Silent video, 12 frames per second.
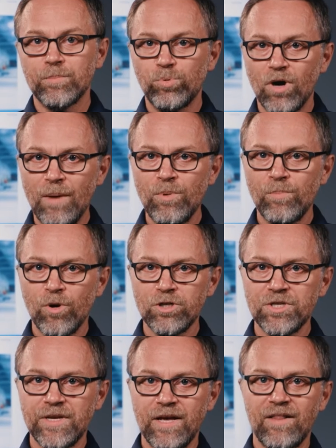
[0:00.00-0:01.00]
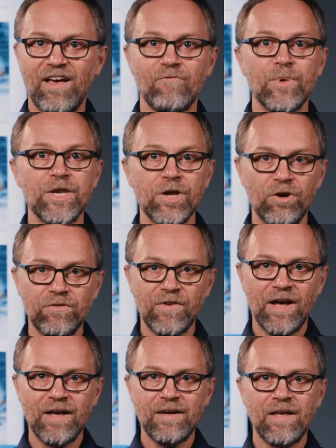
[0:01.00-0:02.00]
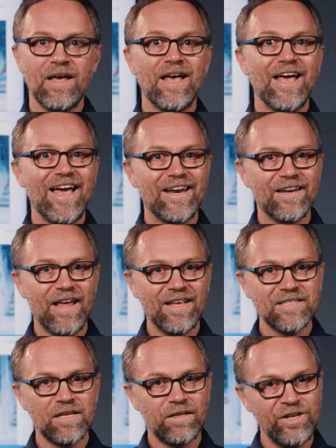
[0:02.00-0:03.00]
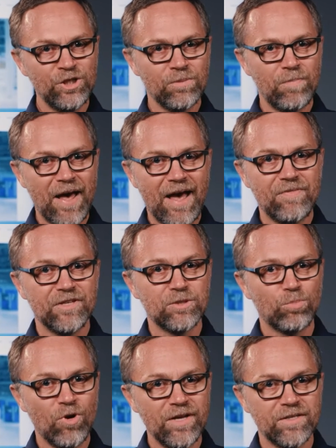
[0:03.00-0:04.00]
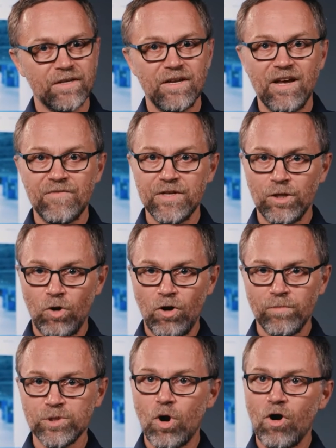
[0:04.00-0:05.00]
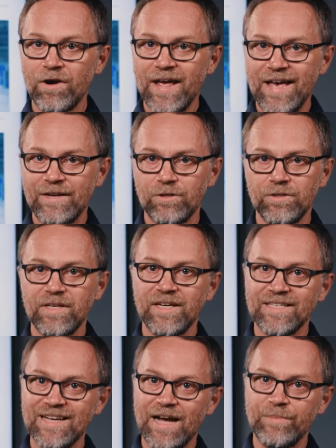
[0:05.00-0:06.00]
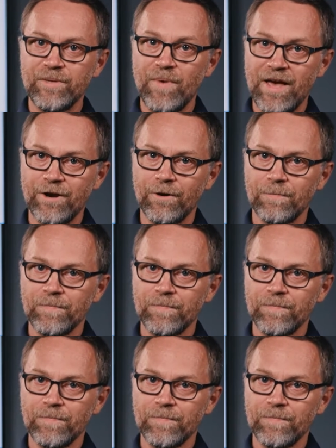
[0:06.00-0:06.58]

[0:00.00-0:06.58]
proper personnel have been notified and an escalation path is present if the alarms aren't handled in a timely manner.